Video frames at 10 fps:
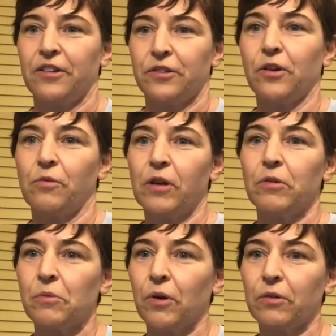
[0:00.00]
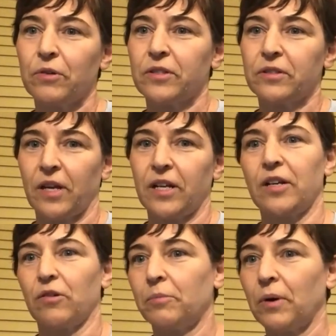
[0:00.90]
So where we were was kind of
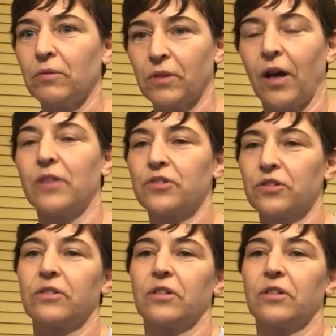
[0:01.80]
near a boat launch.